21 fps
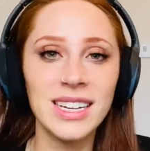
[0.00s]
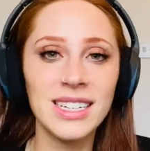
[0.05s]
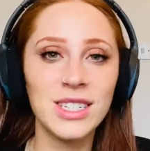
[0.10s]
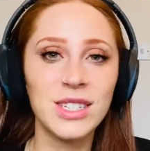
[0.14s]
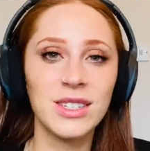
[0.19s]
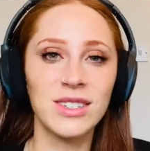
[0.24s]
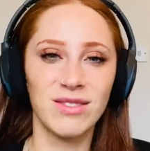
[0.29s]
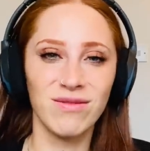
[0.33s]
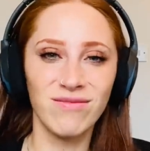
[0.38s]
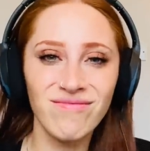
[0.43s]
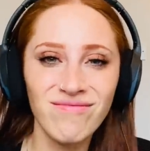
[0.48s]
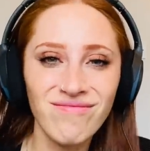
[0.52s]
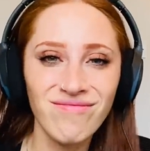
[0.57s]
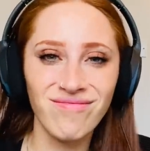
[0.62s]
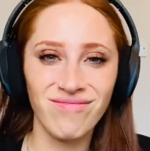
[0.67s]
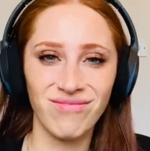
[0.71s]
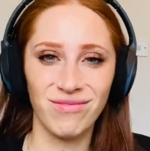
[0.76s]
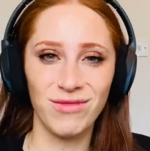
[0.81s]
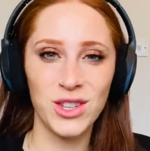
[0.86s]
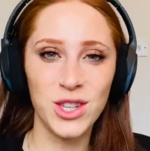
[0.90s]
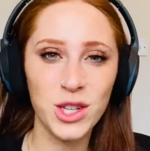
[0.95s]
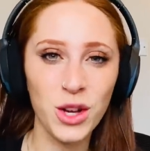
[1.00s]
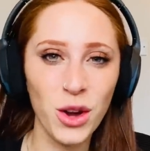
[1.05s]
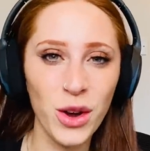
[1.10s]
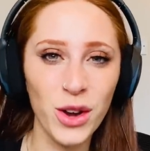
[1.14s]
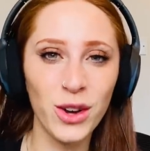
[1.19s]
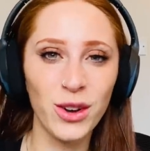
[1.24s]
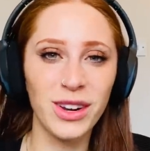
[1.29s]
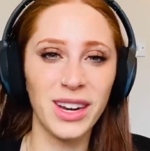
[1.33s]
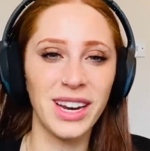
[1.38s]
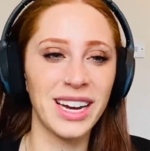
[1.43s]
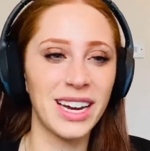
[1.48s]
It's going
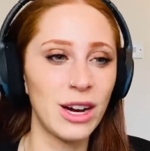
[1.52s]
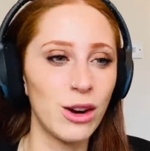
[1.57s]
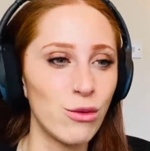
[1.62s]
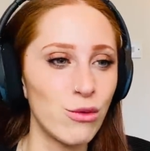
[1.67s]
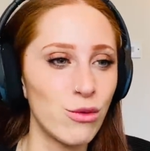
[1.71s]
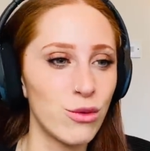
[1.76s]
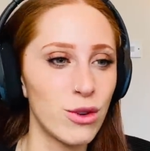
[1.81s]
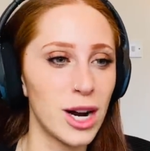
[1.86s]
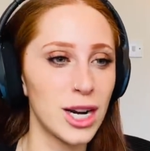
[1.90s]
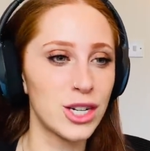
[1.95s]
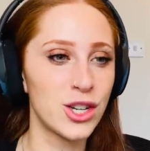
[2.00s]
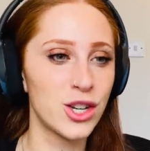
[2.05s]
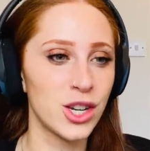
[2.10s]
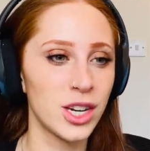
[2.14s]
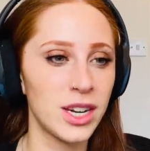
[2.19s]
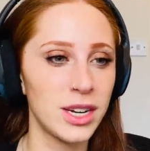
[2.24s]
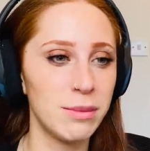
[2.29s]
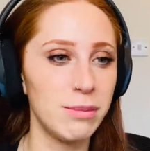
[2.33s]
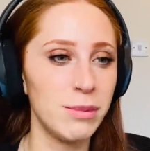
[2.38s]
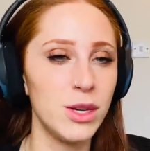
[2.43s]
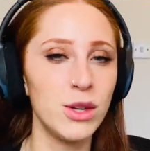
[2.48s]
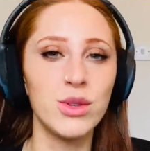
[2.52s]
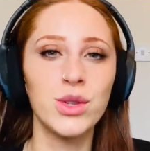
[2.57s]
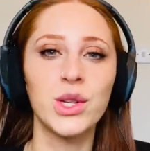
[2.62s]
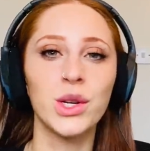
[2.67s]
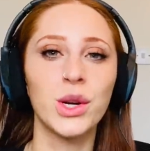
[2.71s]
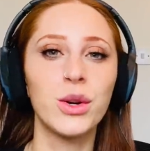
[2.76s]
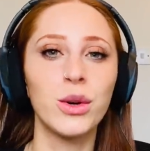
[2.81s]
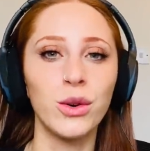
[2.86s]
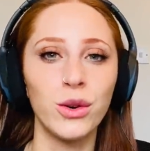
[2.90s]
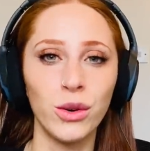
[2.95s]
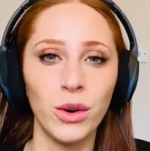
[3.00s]
on like a Russian
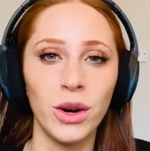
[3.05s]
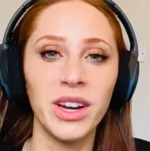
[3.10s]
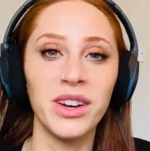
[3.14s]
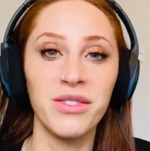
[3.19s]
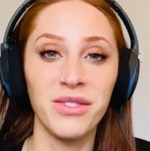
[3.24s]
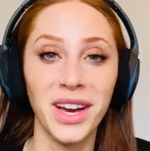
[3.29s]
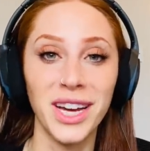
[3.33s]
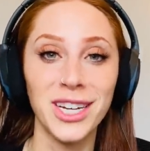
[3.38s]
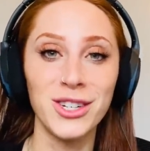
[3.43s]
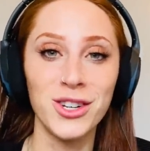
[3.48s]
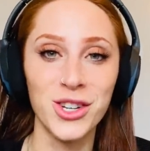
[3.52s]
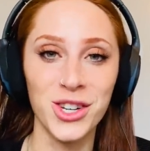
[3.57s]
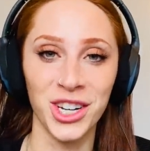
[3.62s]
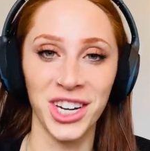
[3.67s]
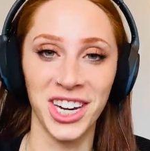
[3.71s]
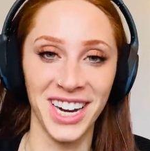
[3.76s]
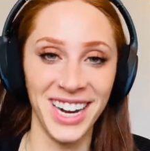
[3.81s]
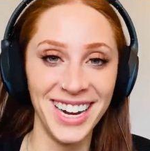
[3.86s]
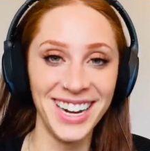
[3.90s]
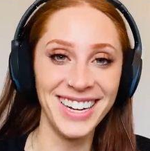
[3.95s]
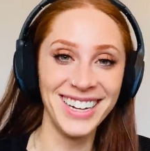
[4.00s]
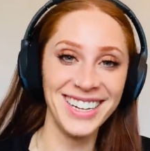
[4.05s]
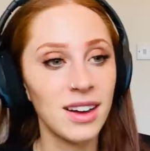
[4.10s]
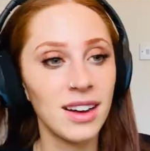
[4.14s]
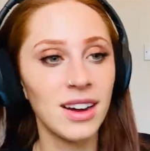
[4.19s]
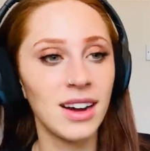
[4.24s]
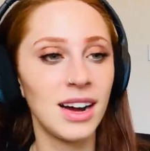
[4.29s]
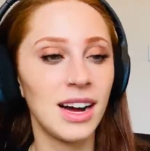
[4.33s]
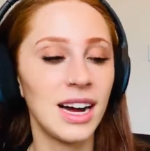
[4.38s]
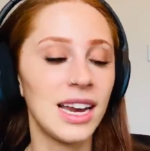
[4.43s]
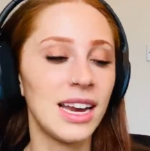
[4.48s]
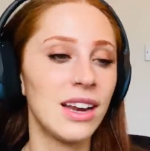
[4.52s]
musical adventure.
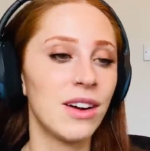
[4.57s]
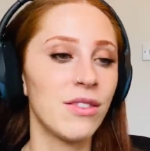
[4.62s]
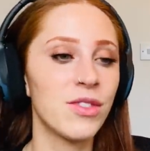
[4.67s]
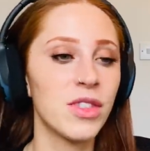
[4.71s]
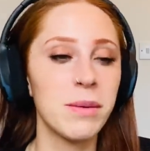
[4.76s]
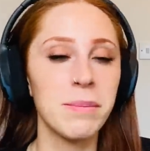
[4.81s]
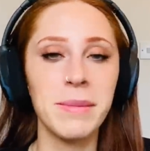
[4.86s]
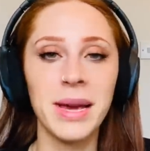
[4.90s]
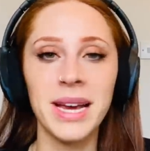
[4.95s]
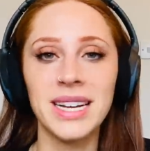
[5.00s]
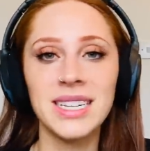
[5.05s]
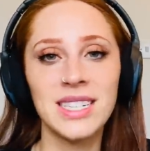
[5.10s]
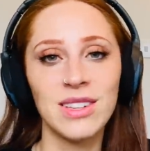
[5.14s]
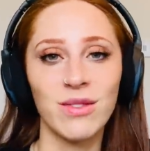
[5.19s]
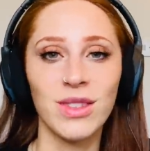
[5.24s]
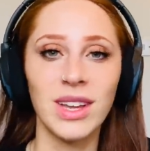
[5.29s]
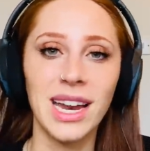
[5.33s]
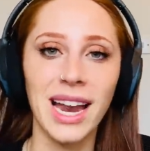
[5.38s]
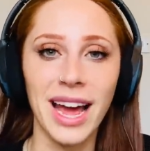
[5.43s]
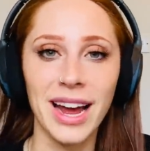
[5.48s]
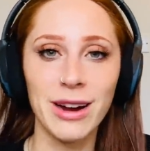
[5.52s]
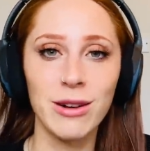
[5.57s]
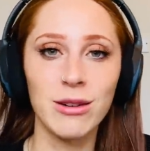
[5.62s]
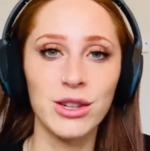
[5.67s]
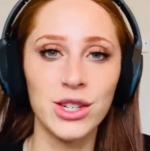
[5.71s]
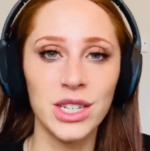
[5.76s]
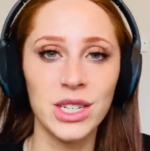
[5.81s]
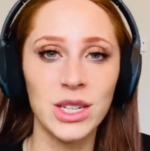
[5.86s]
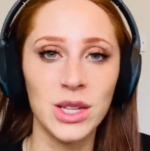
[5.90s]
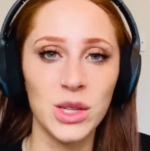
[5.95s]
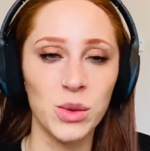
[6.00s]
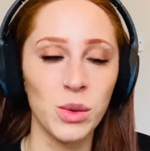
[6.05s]
I love the mix of the
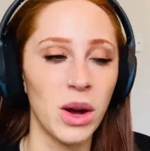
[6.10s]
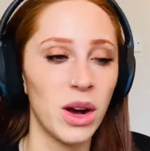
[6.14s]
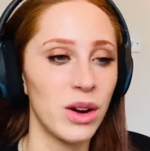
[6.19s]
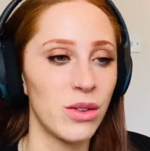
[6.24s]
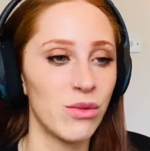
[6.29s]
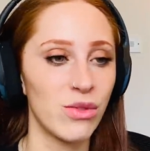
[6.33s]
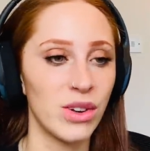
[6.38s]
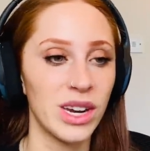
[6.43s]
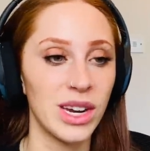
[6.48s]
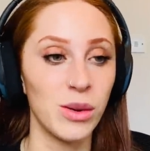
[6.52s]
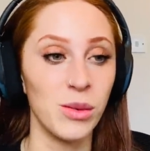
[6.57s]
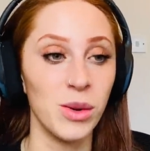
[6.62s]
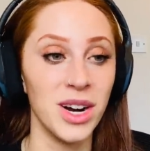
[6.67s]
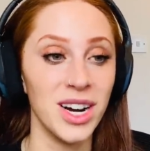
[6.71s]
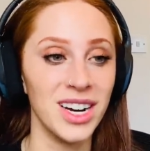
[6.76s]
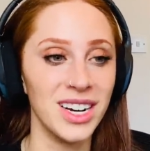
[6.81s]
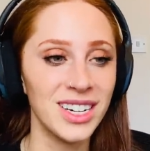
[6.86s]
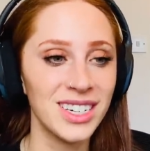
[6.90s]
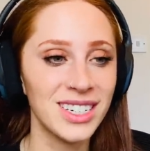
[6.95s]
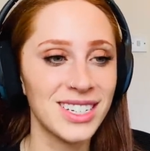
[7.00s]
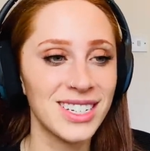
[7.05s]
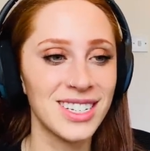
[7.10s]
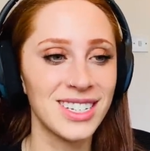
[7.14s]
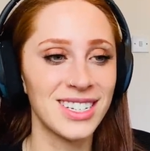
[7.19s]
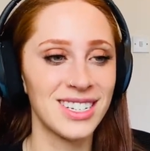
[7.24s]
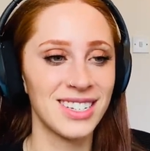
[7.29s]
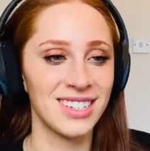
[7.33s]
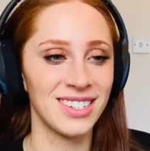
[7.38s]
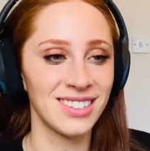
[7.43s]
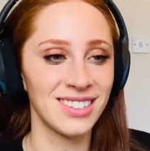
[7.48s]
languages as well. It really works.